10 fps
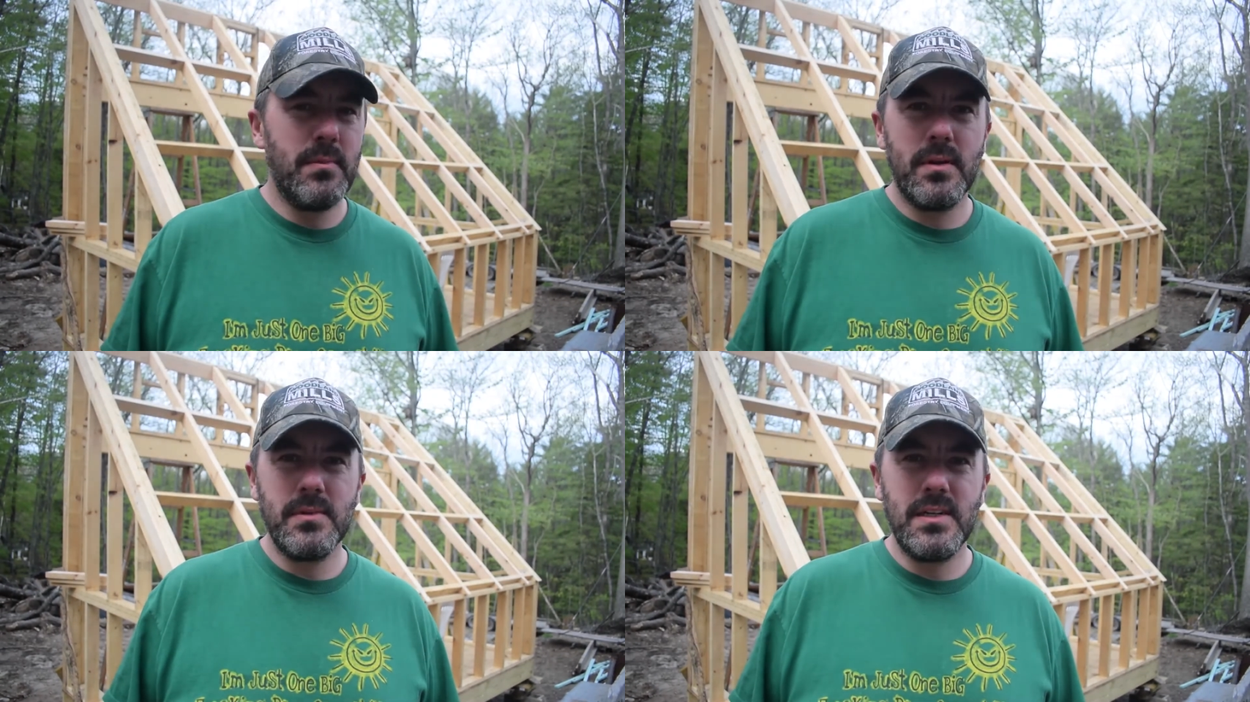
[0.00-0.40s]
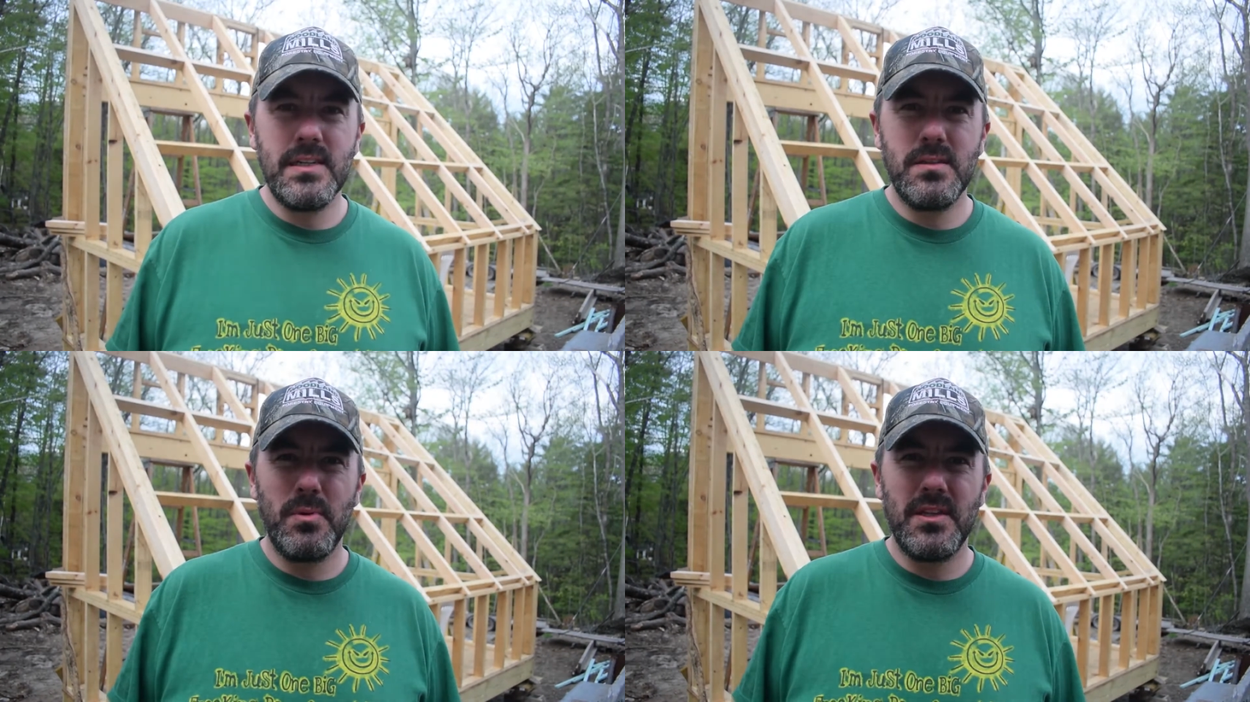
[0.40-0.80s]
but I'm gonna
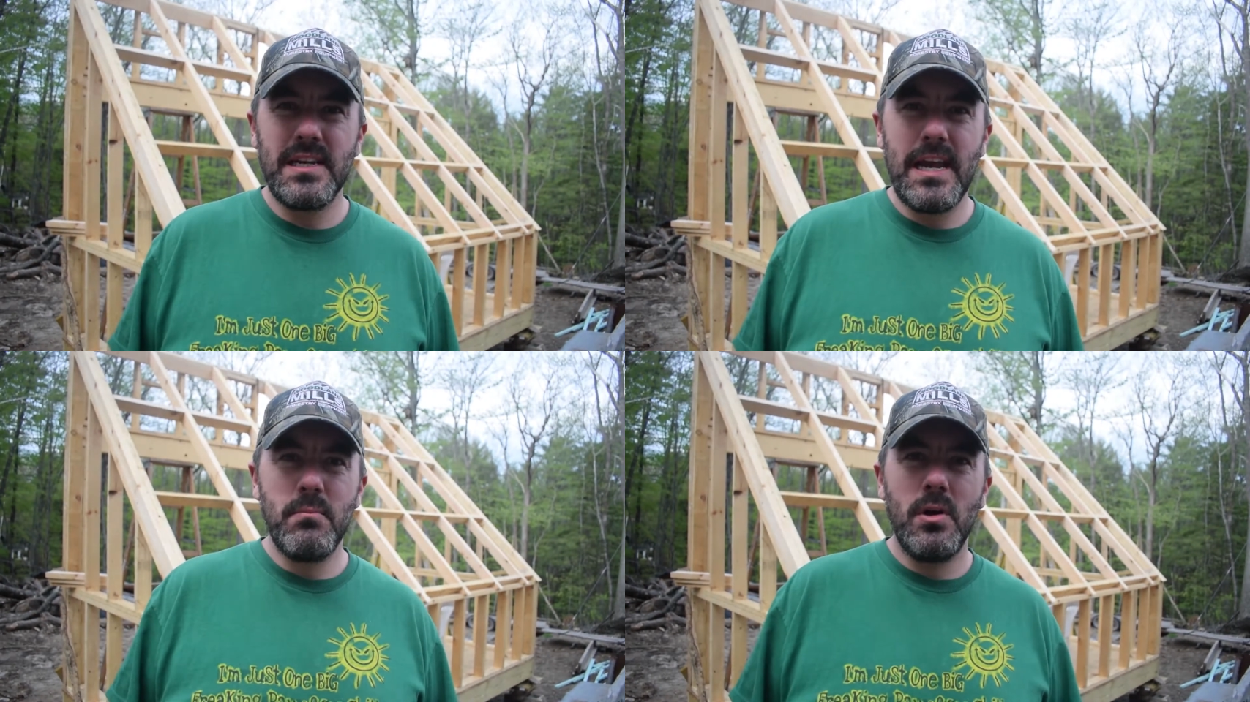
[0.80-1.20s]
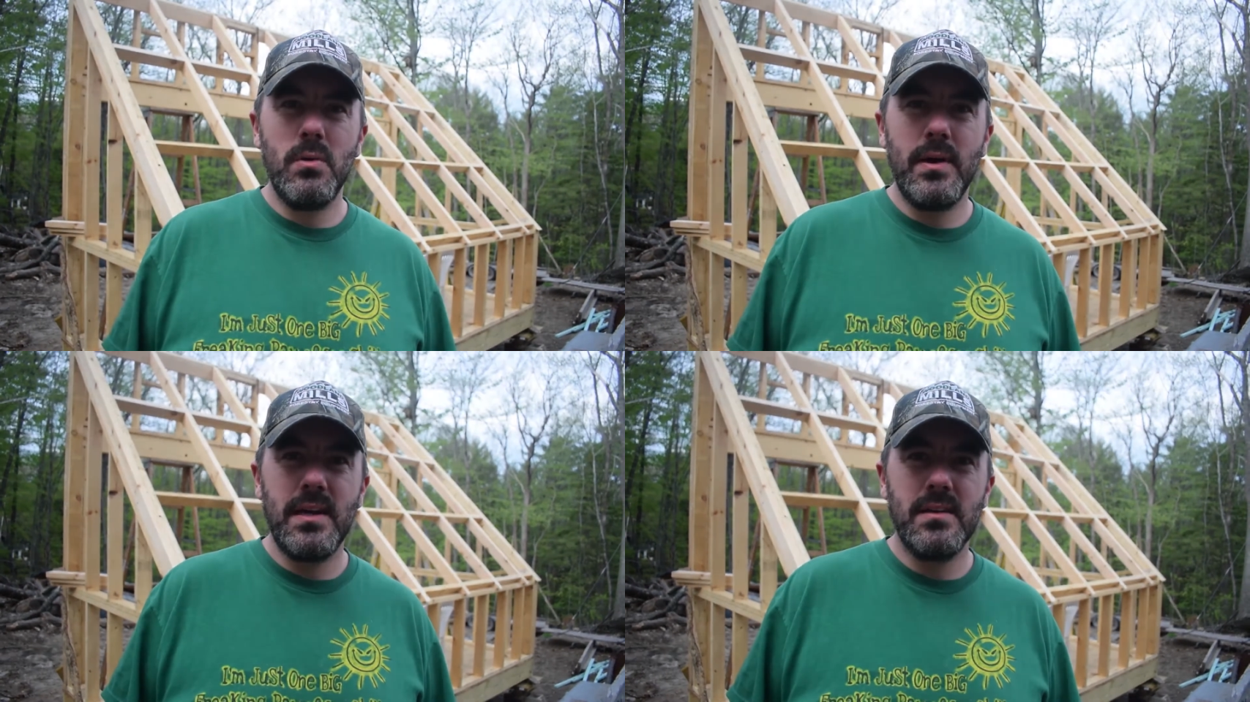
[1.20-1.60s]
need to put the camera
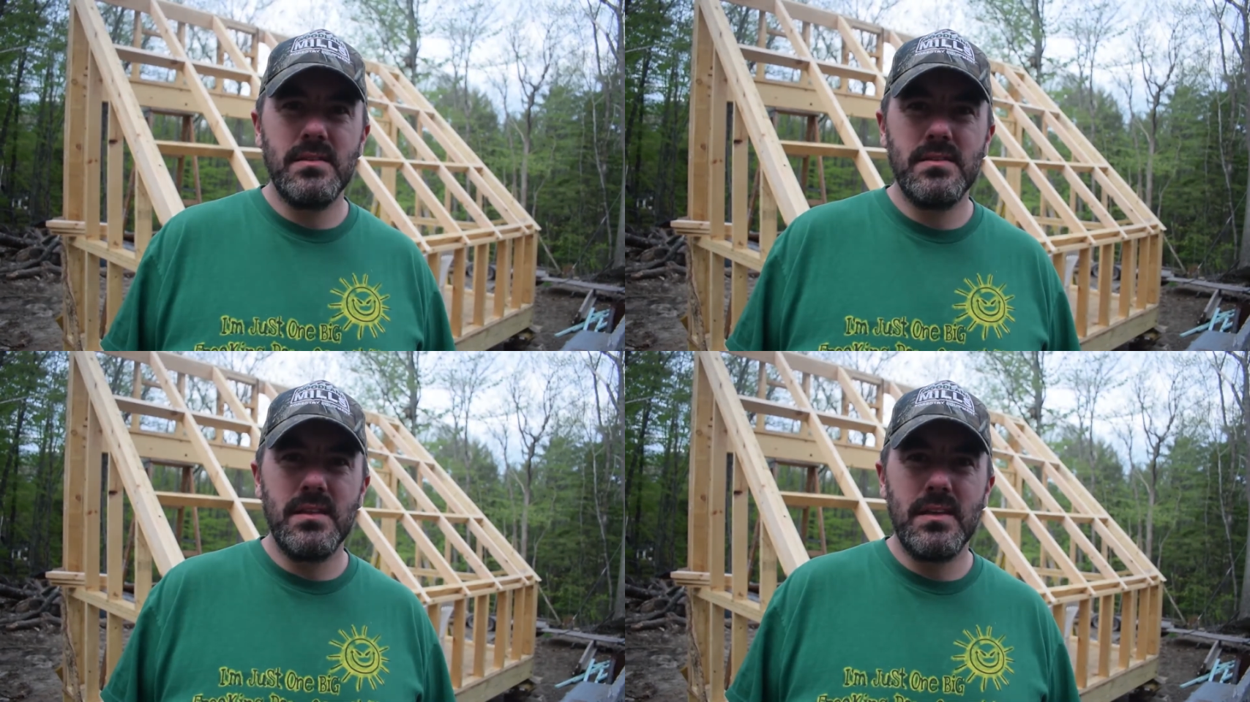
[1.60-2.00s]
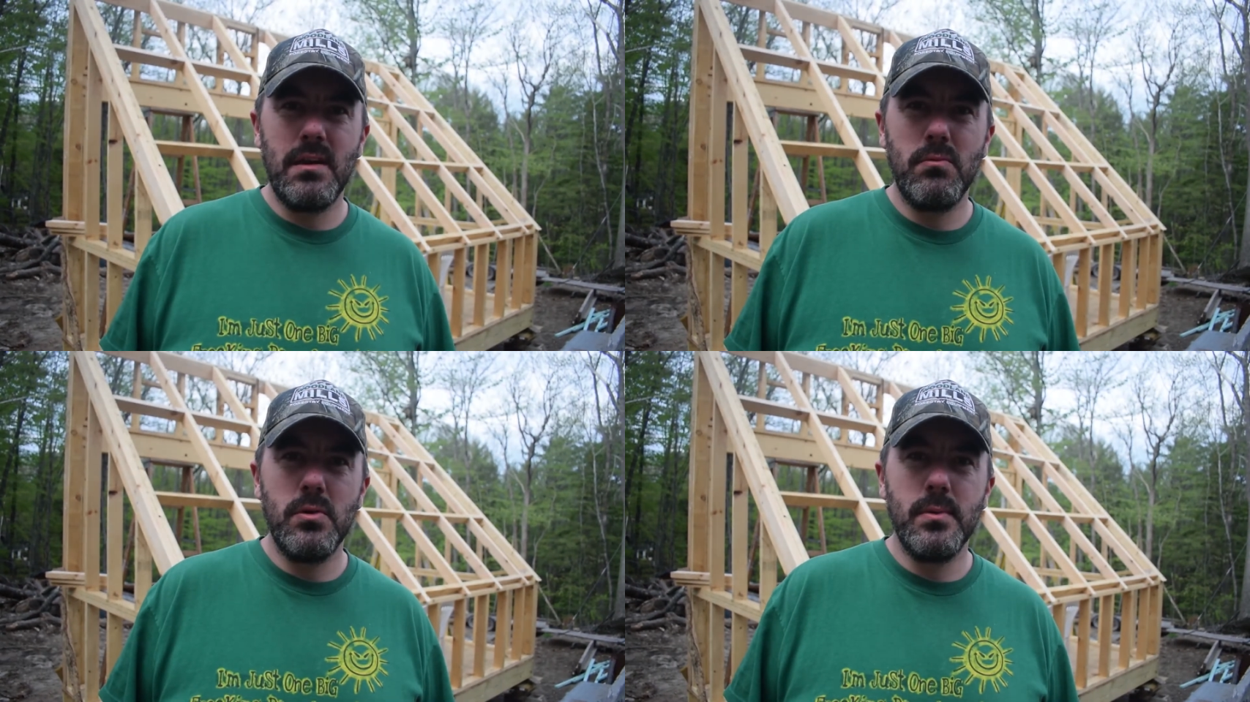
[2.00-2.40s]
away because it's gonna
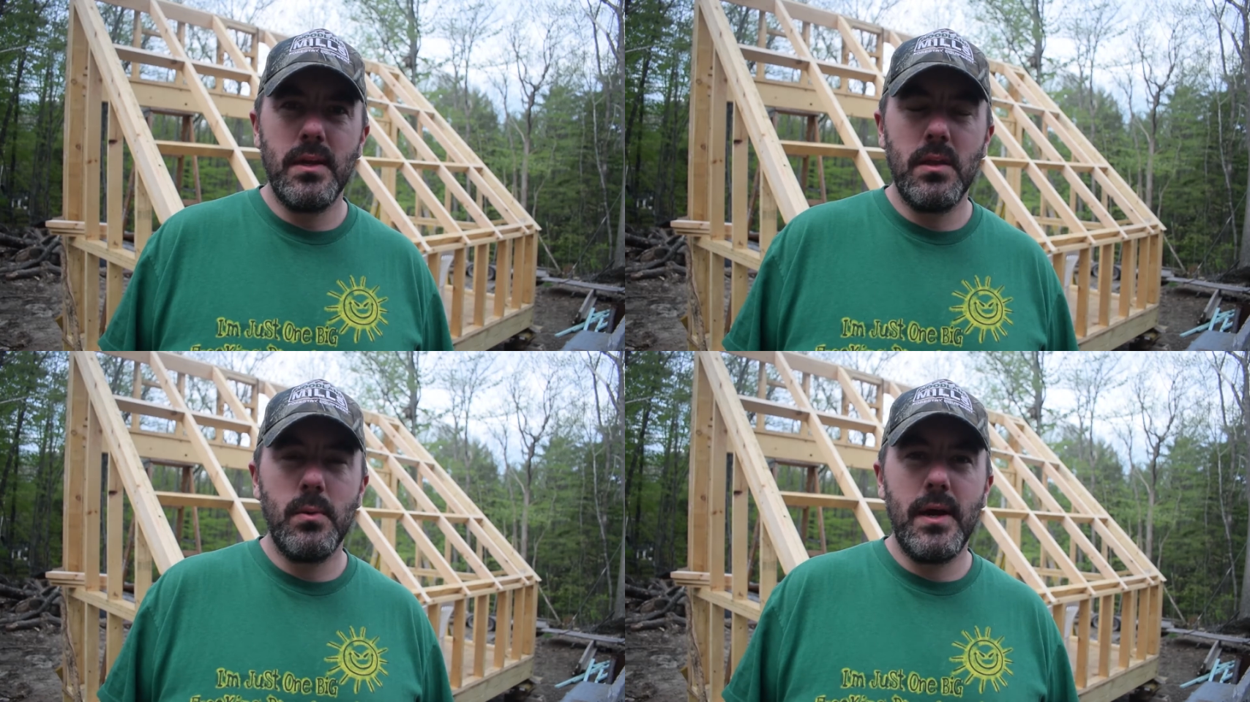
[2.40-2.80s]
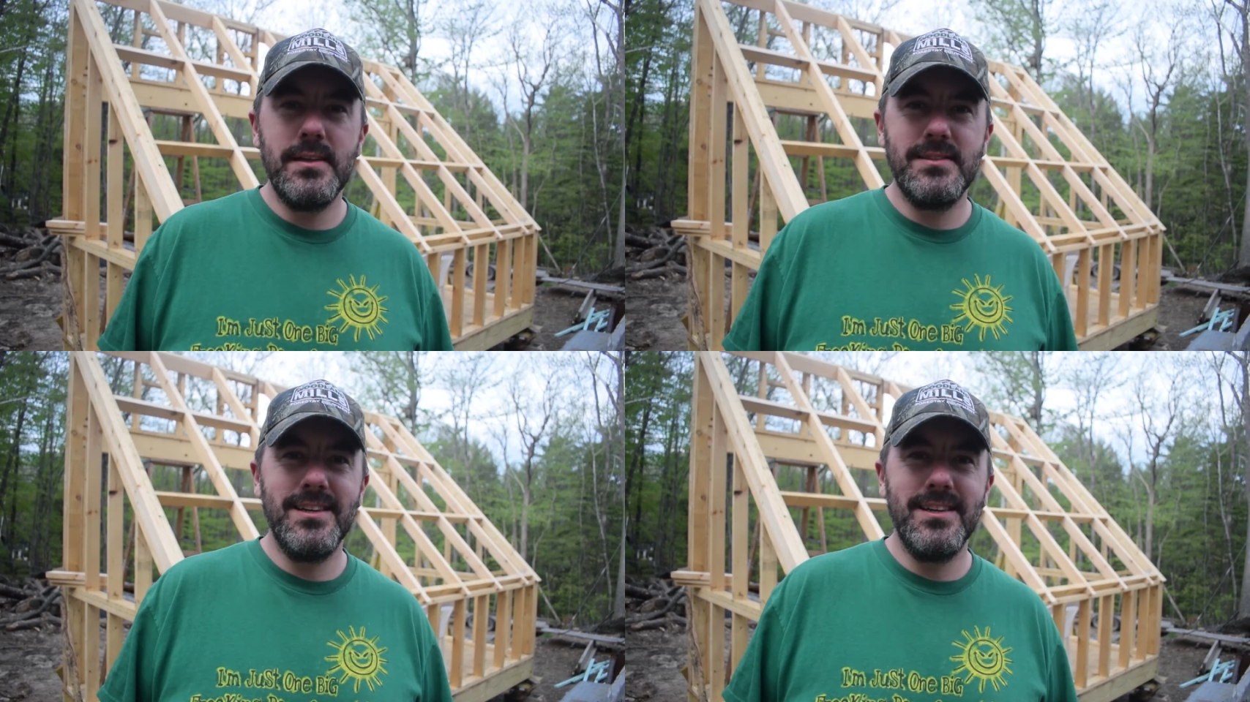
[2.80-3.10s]
get ruined otherwise.